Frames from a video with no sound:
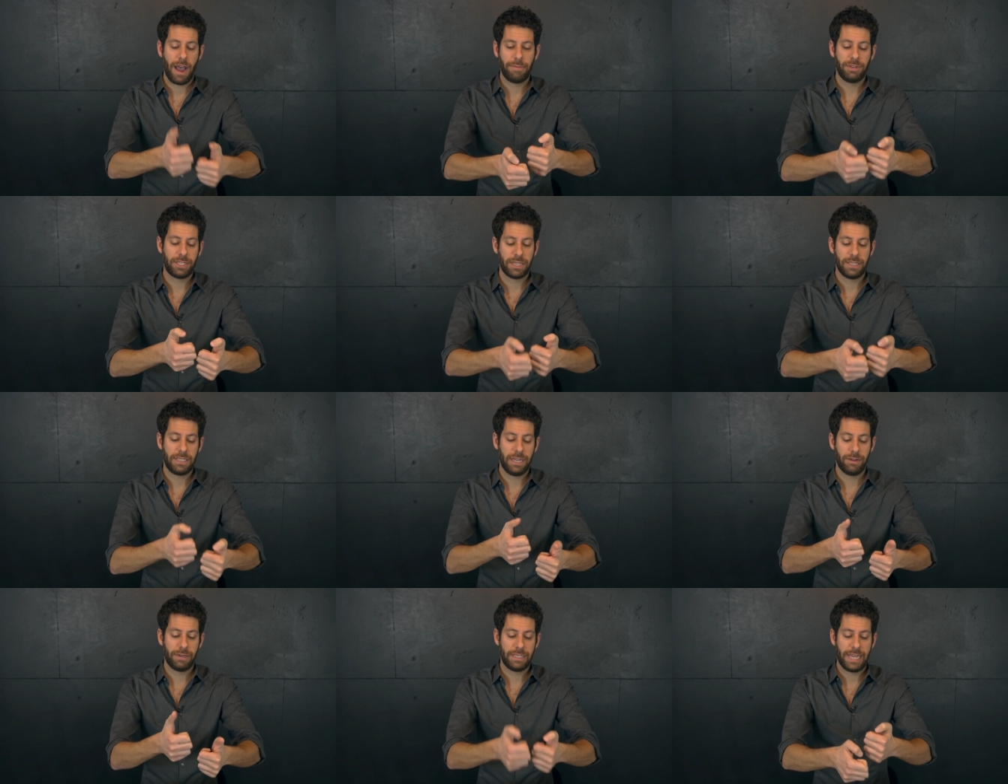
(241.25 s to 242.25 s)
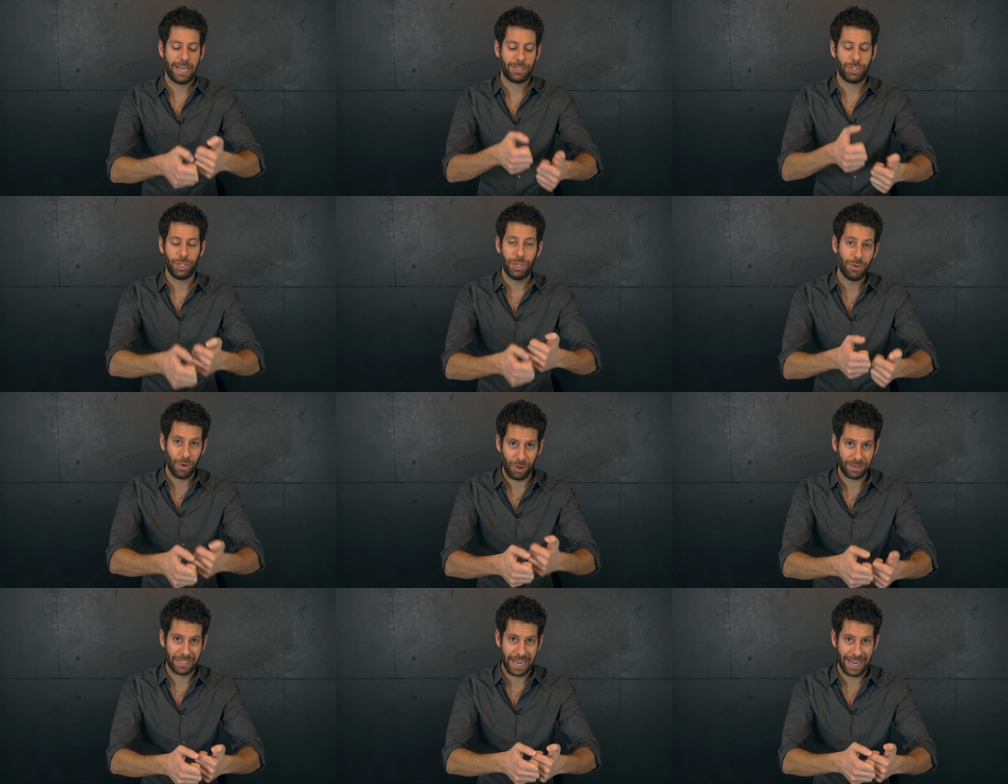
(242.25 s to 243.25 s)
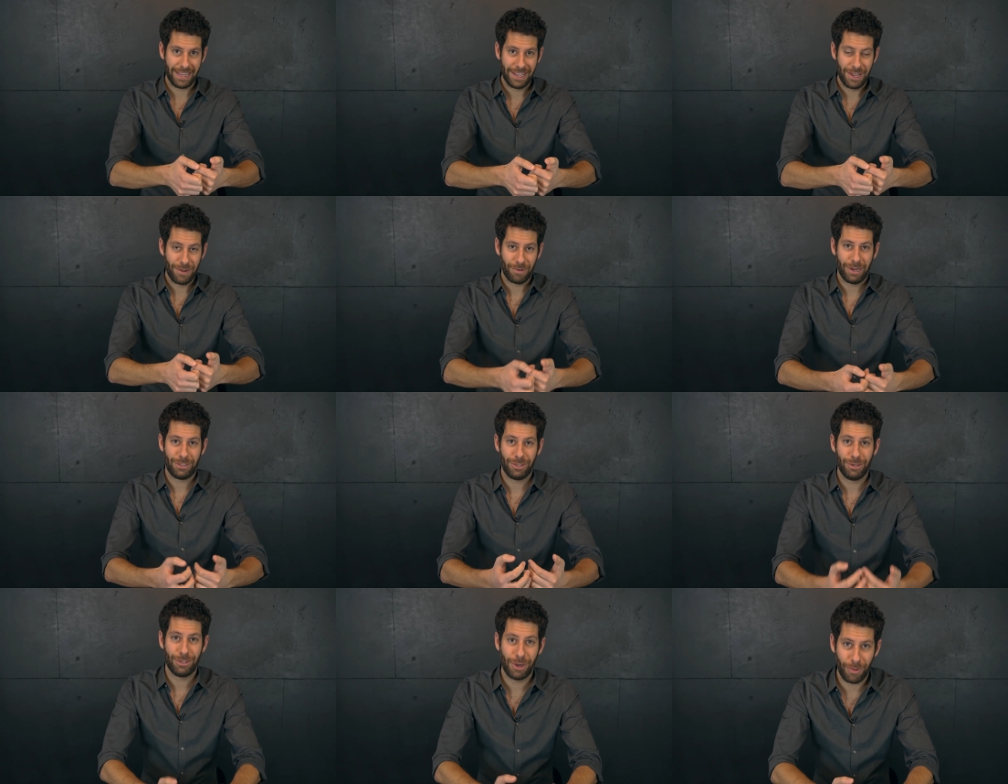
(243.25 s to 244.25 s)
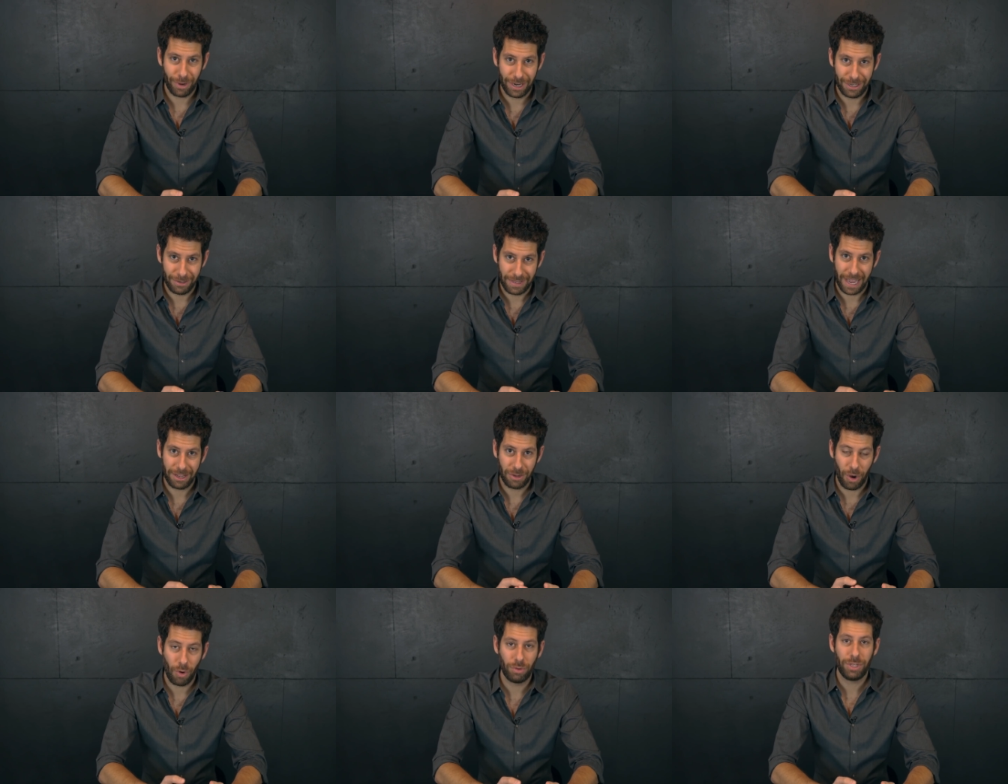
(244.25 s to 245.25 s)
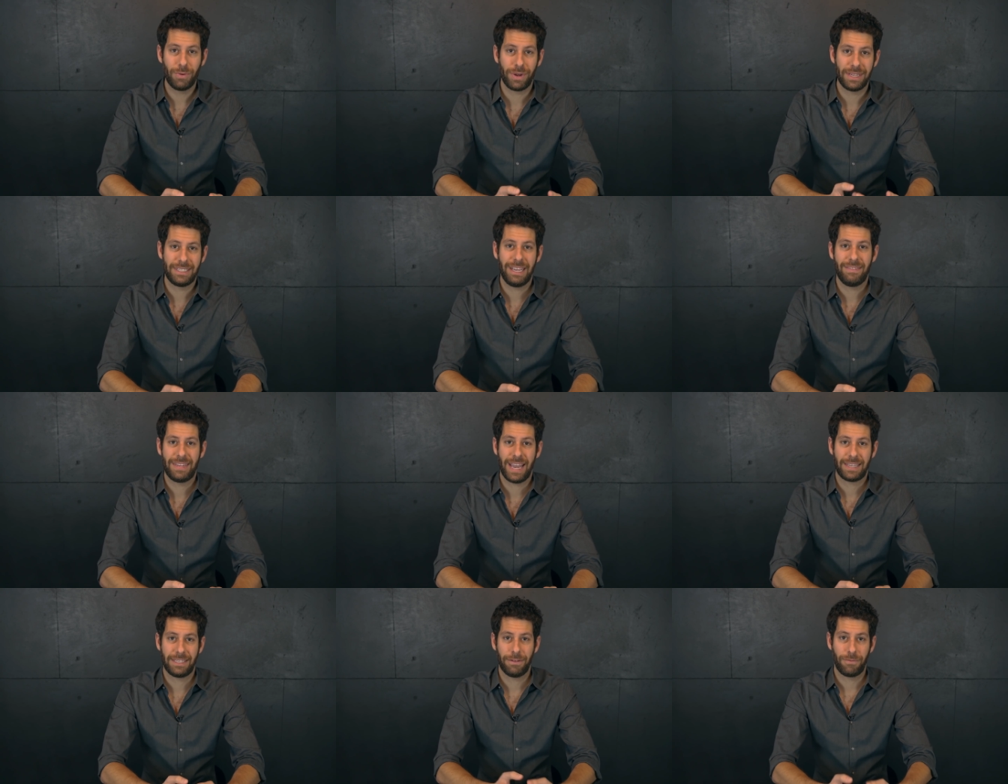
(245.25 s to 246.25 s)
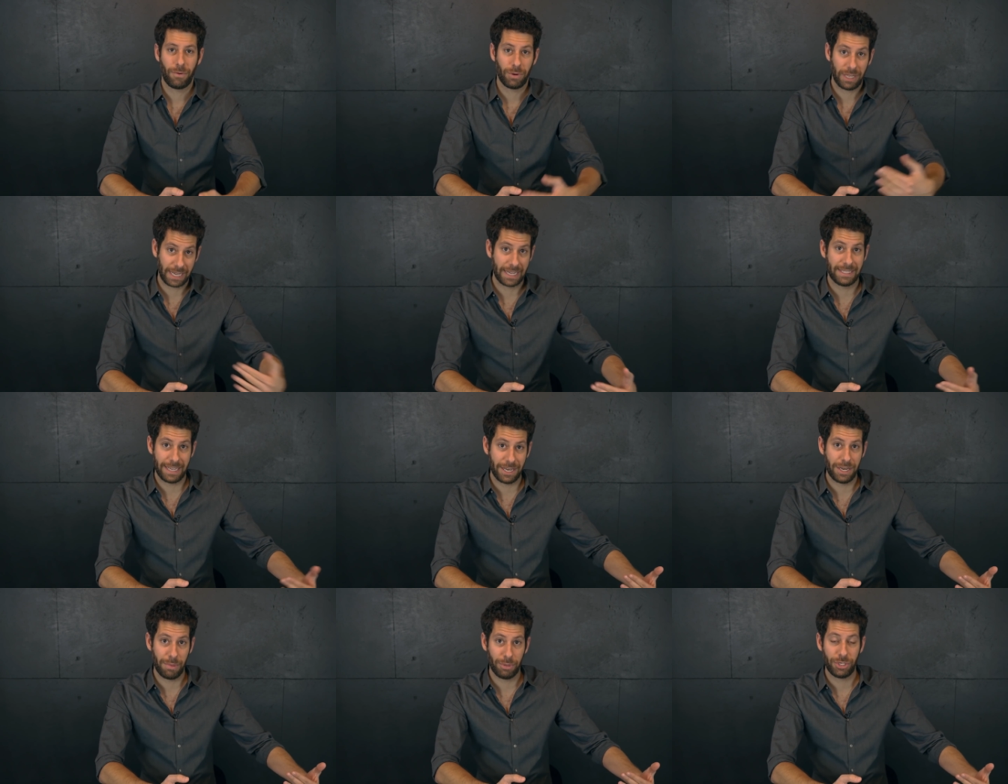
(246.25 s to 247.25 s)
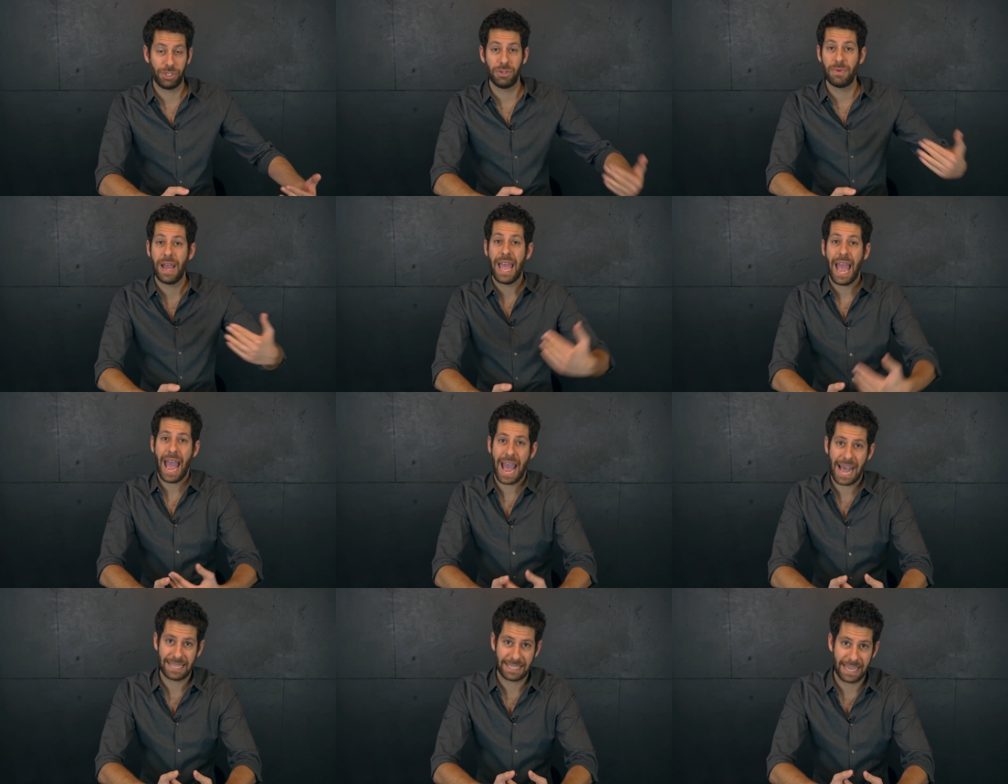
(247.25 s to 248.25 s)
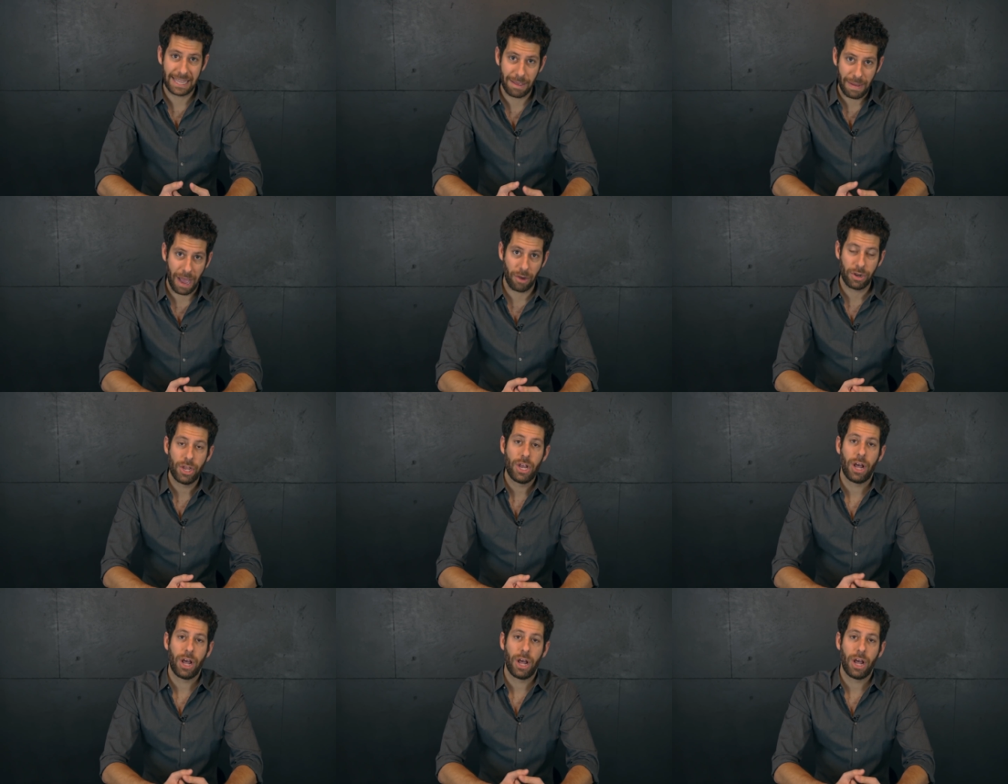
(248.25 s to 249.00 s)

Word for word: I'm just gonna sit here and text you all day, right? So you don't wanna do that. You only wanna save texting for, like I said, number two, asking them out.